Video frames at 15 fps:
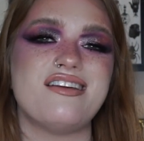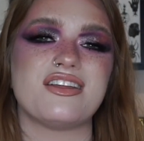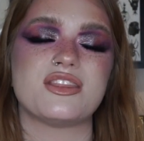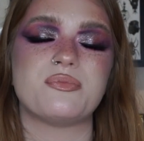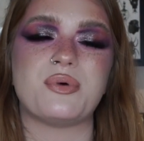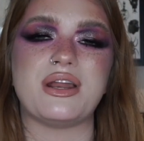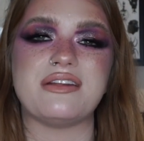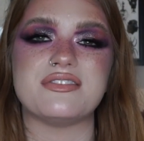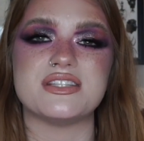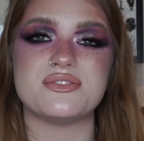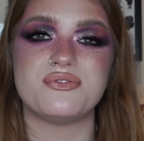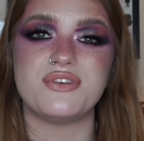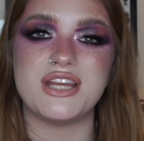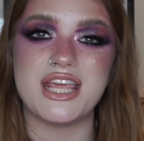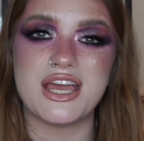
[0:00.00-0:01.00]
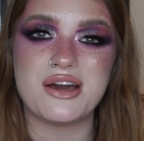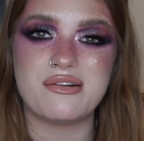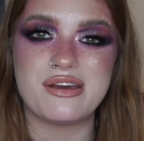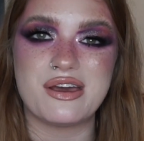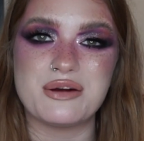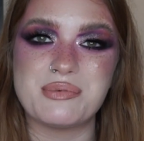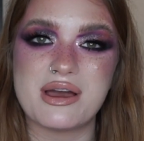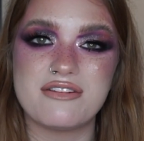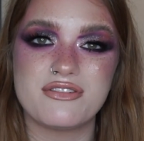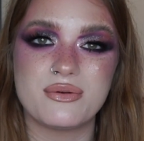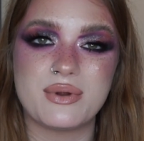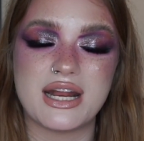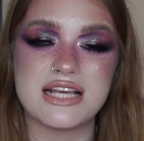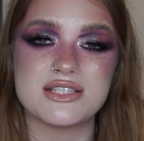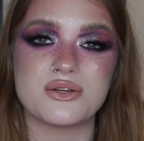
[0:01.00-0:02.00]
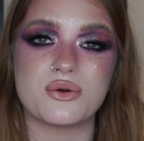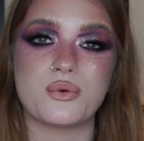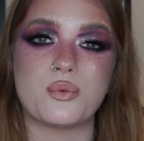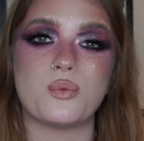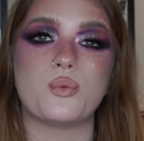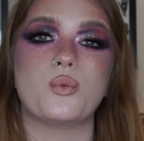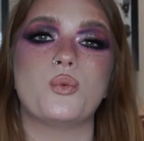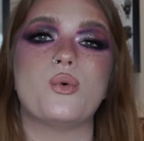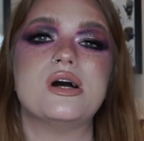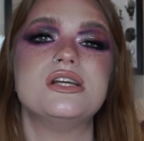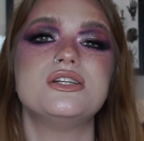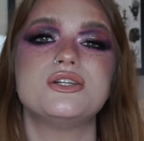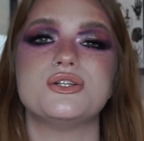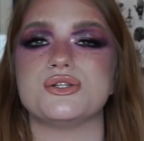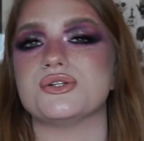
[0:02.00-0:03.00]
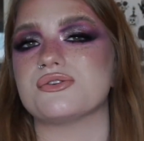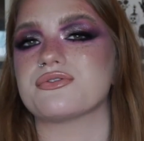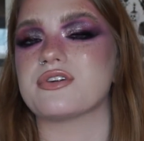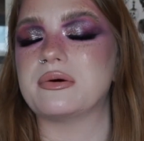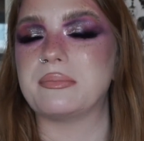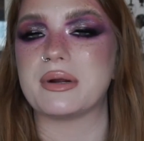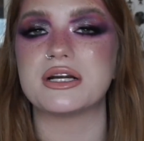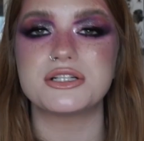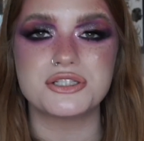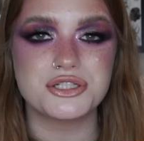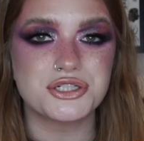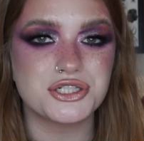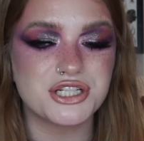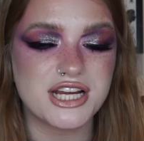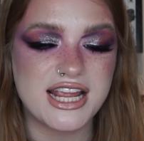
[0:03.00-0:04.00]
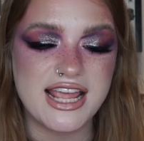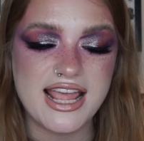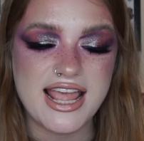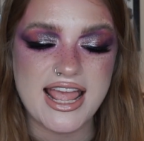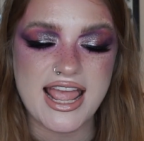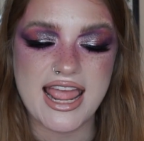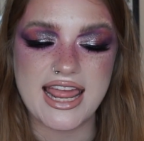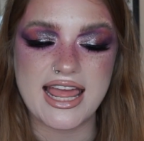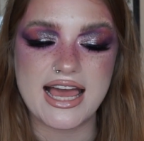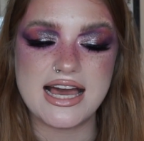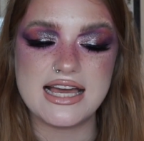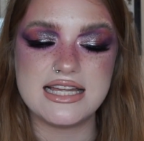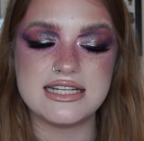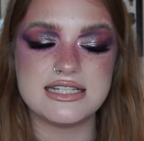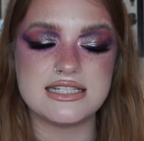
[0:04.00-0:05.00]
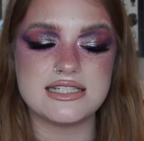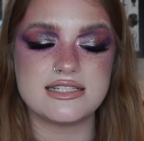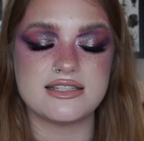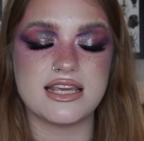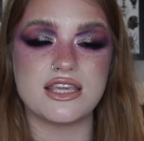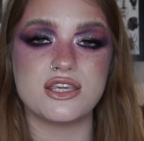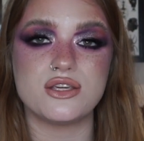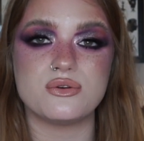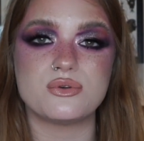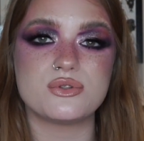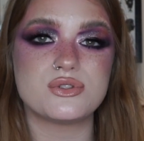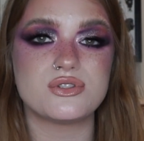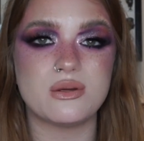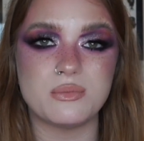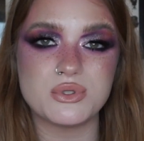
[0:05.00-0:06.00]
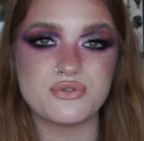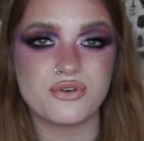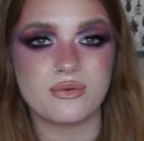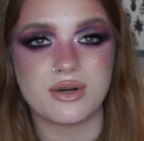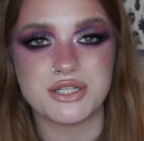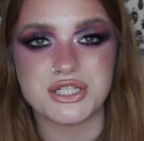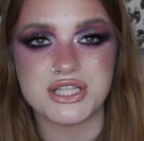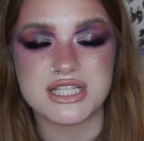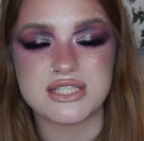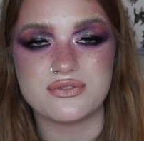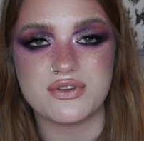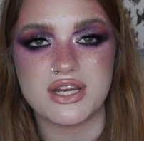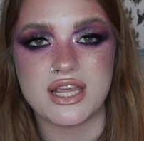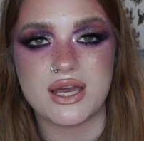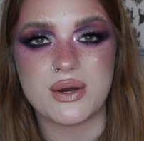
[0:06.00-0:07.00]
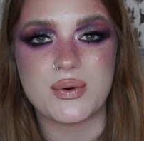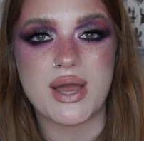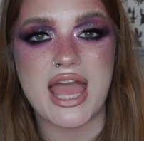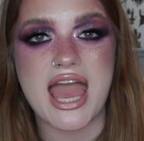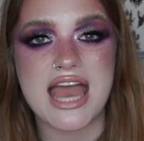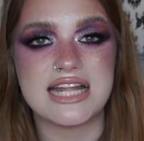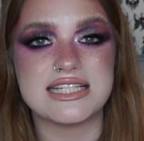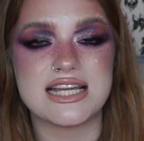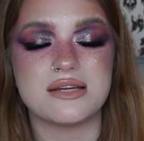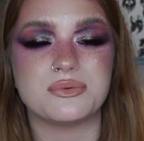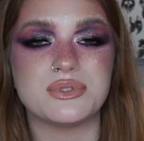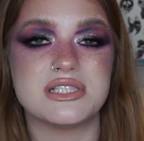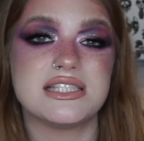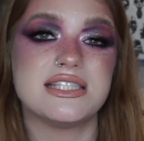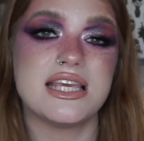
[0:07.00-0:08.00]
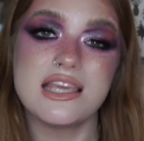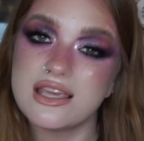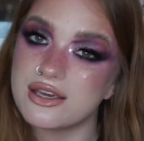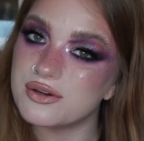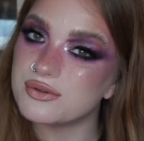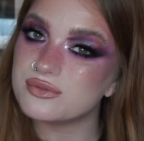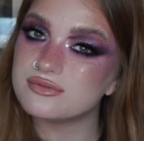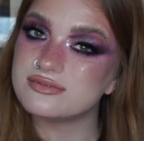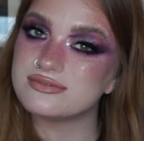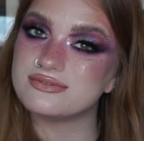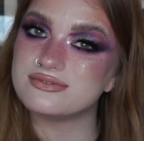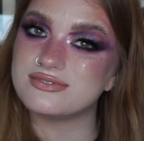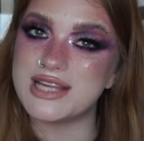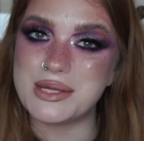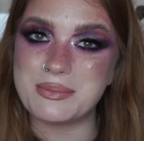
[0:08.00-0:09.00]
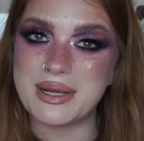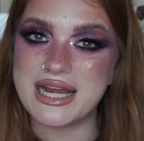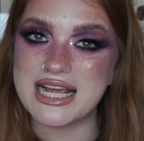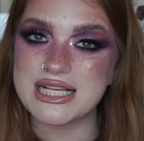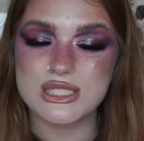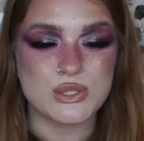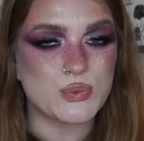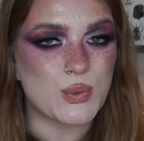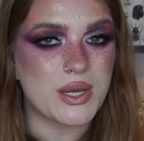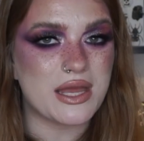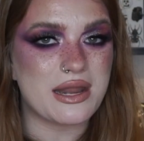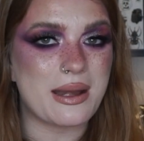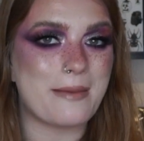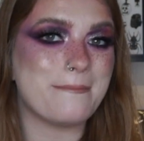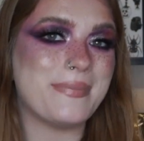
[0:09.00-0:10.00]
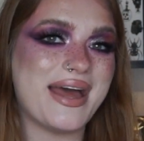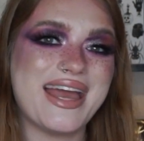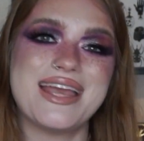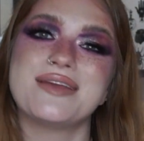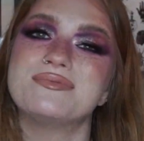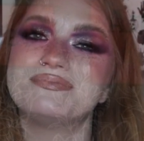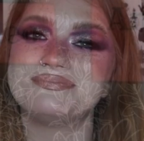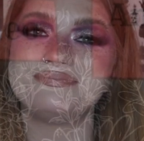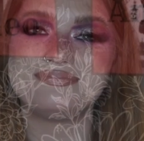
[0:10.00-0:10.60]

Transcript: Not the point of this video. I hope everyone has a wonderful March. And thank you so much for watching this video. And I will see you in my next one. Bye!